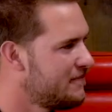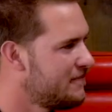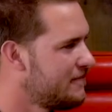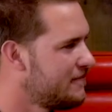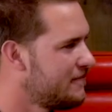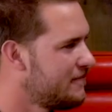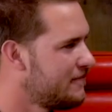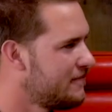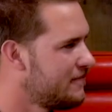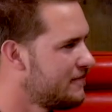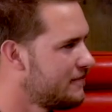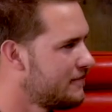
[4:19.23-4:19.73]

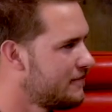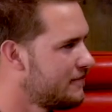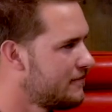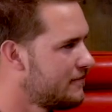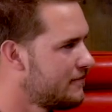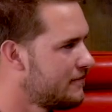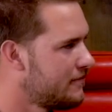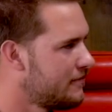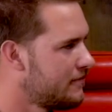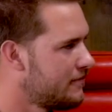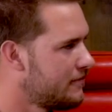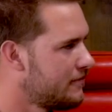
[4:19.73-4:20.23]

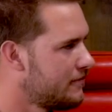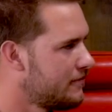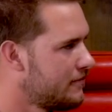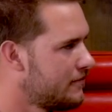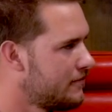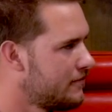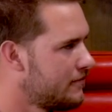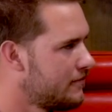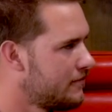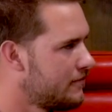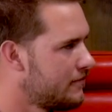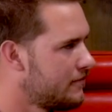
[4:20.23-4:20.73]

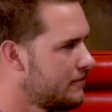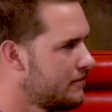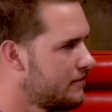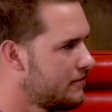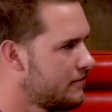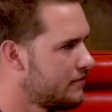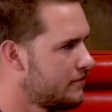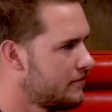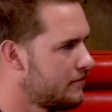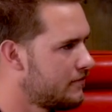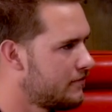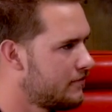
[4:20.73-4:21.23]

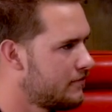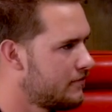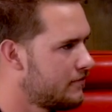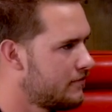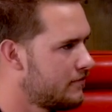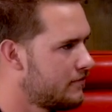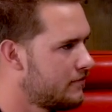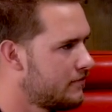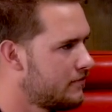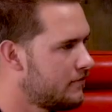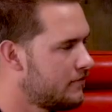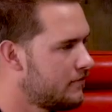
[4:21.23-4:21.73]

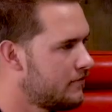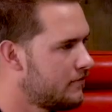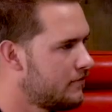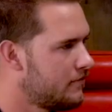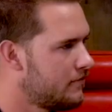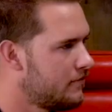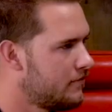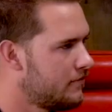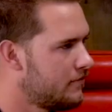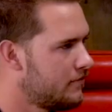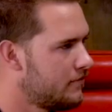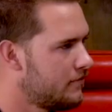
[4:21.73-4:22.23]

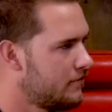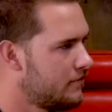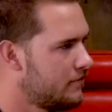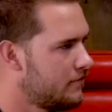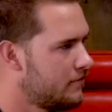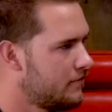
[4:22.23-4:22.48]
[no speech]